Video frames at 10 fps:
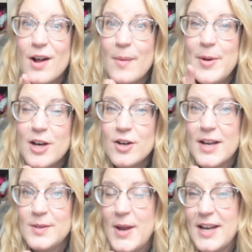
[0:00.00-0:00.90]
a
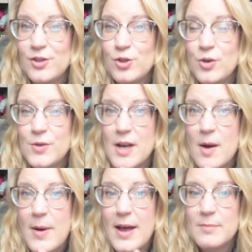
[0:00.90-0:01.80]
Paradise package shows
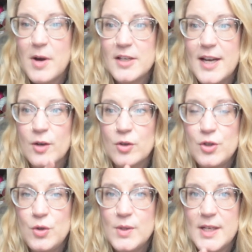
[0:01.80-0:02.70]
up on Monday or
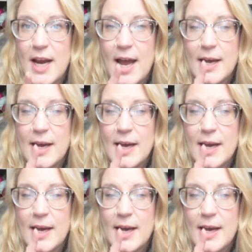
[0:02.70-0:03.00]
Tuesday,